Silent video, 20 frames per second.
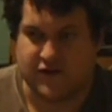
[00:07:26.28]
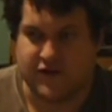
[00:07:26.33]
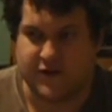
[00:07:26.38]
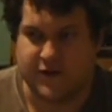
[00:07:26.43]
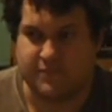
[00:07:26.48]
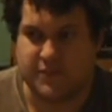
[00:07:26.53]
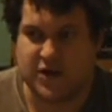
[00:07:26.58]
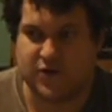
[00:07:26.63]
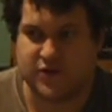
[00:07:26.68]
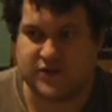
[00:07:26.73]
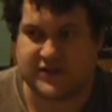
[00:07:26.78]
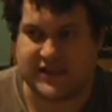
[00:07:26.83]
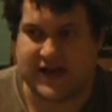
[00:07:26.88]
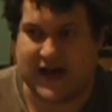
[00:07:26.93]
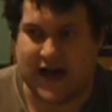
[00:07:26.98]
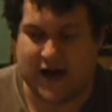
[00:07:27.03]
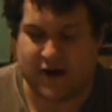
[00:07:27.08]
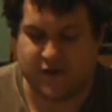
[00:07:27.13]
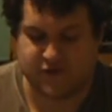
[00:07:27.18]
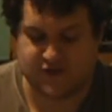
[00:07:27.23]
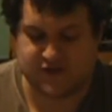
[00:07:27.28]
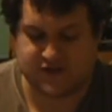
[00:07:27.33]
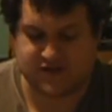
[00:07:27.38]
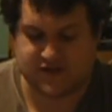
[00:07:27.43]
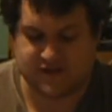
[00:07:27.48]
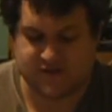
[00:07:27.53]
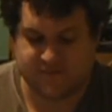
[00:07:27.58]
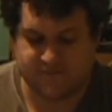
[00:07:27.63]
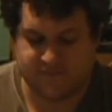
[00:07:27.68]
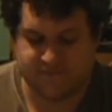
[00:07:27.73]
The Mute's
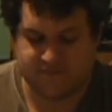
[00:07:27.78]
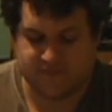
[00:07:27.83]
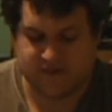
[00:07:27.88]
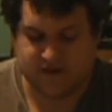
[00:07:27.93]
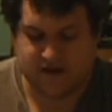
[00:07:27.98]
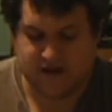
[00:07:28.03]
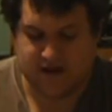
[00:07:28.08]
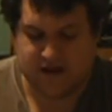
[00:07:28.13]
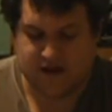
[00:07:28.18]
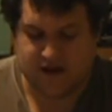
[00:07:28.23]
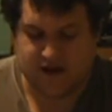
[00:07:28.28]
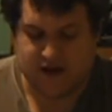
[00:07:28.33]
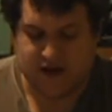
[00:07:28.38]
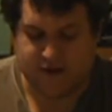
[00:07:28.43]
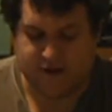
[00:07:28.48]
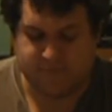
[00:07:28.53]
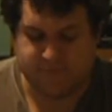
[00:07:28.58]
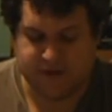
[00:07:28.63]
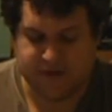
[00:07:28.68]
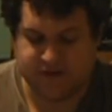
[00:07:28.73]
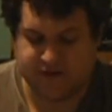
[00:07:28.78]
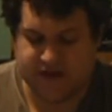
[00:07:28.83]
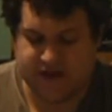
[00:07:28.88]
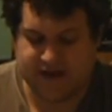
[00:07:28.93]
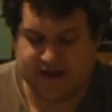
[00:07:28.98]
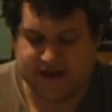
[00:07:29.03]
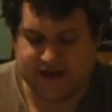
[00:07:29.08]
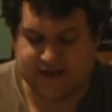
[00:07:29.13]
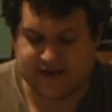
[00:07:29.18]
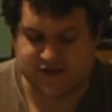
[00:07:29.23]
House. A
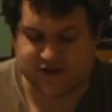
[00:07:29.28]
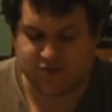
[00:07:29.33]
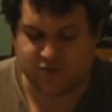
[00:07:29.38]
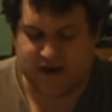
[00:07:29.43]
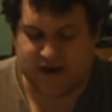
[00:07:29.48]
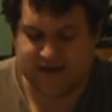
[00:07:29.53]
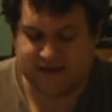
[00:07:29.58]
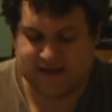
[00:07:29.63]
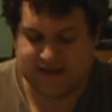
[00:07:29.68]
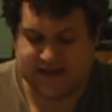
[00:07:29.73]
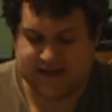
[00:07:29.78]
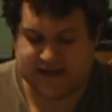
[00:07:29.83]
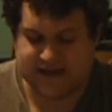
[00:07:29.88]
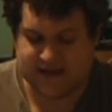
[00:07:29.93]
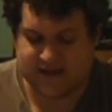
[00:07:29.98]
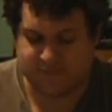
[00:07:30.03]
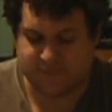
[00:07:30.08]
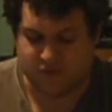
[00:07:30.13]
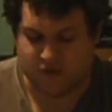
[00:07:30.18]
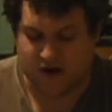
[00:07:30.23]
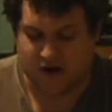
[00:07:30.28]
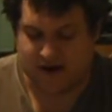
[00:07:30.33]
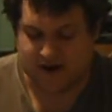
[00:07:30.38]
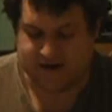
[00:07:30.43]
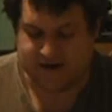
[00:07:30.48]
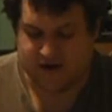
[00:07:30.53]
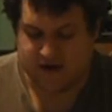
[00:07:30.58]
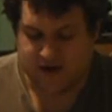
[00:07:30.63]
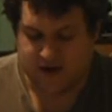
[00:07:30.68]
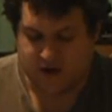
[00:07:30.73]
building in Israeli
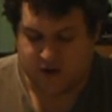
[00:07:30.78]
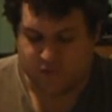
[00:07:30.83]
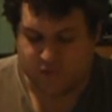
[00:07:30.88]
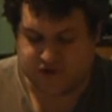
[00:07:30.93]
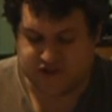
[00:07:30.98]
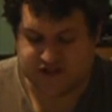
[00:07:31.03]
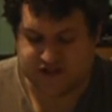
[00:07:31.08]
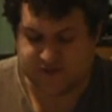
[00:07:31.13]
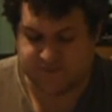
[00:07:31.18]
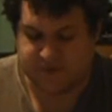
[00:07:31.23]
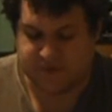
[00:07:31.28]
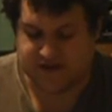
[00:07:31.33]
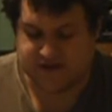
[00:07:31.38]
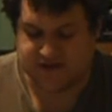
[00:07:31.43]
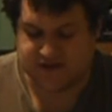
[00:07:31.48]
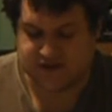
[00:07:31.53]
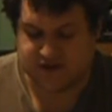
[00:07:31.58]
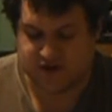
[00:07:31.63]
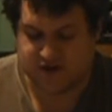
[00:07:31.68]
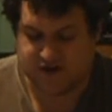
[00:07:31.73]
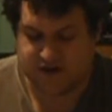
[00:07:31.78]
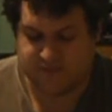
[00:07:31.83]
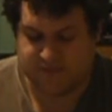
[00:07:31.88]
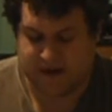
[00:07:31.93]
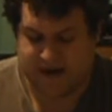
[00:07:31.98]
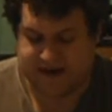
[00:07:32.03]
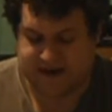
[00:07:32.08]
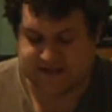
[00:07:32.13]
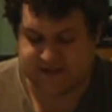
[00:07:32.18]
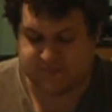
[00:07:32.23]
Hebron which has been deserted
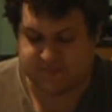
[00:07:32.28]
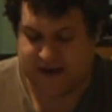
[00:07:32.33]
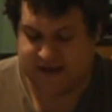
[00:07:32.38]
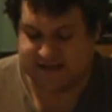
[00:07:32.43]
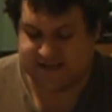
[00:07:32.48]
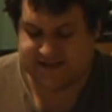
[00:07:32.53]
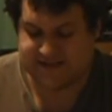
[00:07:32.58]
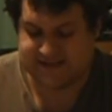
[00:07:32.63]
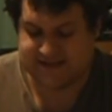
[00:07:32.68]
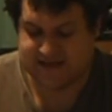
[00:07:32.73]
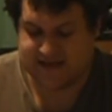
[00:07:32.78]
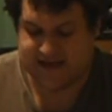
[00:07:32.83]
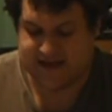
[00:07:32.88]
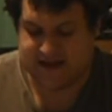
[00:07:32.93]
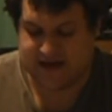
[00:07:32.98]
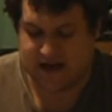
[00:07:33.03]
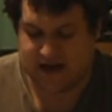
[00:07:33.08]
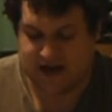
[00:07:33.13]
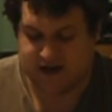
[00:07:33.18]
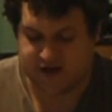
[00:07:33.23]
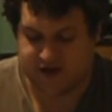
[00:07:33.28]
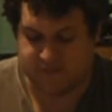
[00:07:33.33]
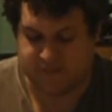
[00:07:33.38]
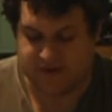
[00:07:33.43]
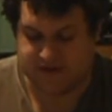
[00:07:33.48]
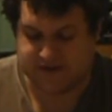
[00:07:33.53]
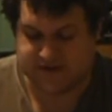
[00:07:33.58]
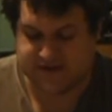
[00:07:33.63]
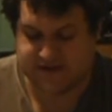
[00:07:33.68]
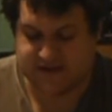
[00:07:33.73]
by its Palestinian
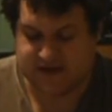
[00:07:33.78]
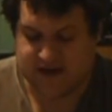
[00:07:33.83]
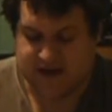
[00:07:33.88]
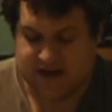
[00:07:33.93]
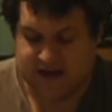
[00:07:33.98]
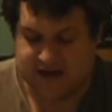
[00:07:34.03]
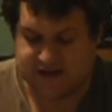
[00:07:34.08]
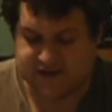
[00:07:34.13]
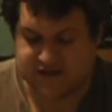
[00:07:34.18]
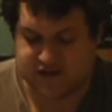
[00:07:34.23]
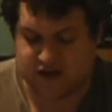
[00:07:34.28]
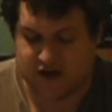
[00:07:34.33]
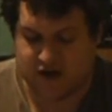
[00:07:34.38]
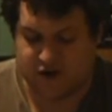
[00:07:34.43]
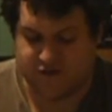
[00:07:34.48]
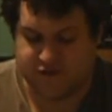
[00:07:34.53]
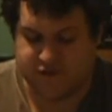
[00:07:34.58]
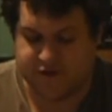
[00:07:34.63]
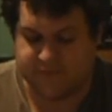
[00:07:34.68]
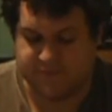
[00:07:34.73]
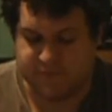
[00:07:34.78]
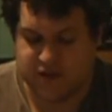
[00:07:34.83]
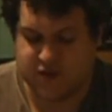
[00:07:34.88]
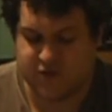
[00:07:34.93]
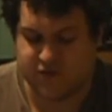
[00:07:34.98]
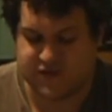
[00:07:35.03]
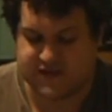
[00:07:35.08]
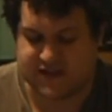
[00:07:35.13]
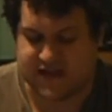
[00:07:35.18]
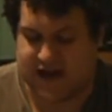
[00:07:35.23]
occupants, is called the
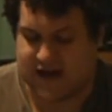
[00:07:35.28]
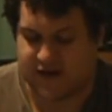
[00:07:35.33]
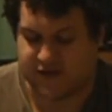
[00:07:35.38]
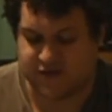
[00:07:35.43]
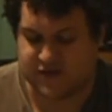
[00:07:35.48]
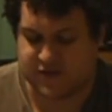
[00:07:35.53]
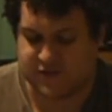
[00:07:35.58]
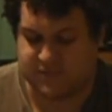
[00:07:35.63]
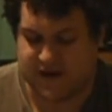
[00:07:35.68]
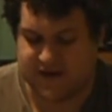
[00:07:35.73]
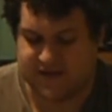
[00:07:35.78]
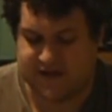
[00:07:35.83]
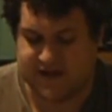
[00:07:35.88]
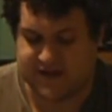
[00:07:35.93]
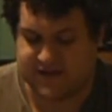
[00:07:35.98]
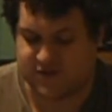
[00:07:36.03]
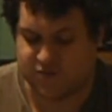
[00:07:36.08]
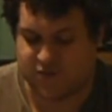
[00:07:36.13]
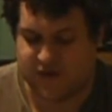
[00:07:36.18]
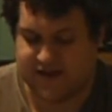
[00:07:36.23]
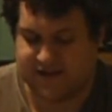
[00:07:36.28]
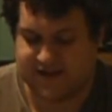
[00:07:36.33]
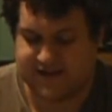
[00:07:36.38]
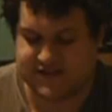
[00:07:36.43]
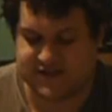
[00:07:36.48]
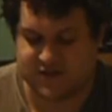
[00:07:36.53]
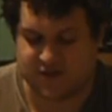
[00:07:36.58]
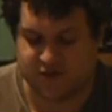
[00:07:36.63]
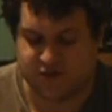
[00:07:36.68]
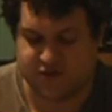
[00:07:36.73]
Mute's House by the
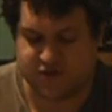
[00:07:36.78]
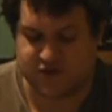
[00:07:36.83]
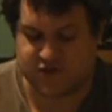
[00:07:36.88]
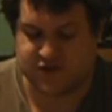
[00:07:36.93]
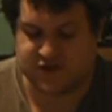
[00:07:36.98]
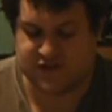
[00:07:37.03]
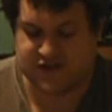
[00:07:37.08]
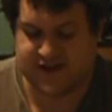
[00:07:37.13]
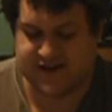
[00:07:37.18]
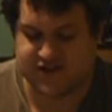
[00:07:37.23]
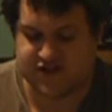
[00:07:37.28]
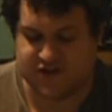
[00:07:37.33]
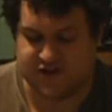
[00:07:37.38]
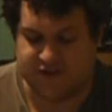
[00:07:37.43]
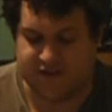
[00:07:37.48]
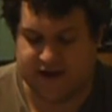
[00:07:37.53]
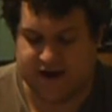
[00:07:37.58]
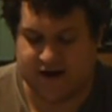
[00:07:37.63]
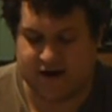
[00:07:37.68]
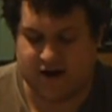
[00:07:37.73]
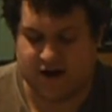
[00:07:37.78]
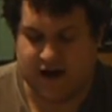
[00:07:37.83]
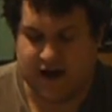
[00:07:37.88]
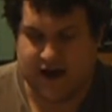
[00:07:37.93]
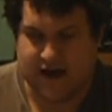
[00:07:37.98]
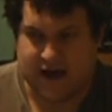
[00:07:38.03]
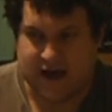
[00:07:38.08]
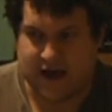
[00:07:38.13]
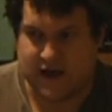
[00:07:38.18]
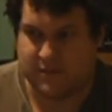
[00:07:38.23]
Israeli soldiers stationed there
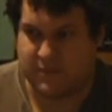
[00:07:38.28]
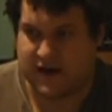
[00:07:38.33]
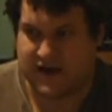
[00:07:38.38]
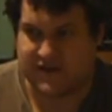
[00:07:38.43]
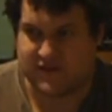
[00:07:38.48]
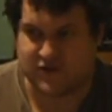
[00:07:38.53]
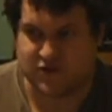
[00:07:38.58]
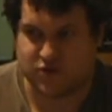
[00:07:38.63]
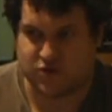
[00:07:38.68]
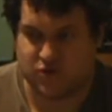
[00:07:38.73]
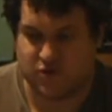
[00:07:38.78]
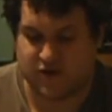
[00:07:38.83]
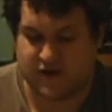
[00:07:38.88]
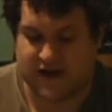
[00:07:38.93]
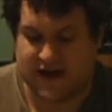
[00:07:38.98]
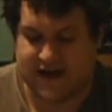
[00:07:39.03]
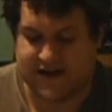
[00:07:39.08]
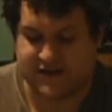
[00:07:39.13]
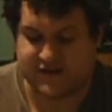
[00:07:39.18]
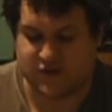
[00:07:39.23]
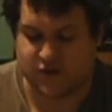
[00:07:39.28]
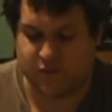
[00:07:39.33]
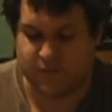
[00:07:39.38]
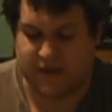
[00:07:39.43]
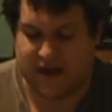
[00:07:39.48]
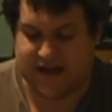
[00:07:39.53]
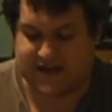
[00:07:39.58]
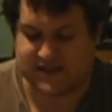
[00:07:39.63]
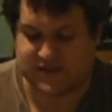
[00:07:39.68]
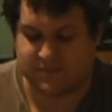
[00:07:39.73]
and by the tour guides who
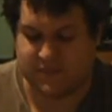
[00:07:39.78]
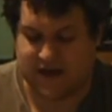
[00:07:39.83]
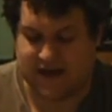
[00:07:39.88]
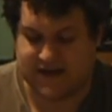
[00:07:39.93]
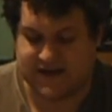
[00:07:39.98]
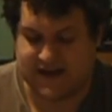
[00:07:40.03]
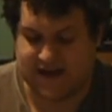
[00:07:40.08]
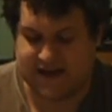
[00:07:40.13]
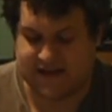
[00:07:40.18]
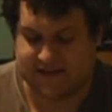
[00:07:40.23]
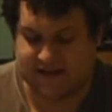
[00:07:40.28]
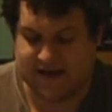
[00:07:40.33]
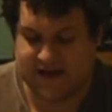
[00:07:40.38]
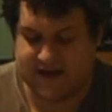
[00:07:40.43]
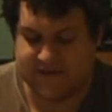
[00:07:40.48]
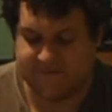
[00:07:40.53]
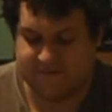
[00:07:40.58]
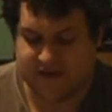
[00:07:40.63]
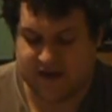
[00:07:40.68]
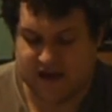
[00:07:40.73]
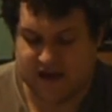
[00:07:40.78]
pass by daily.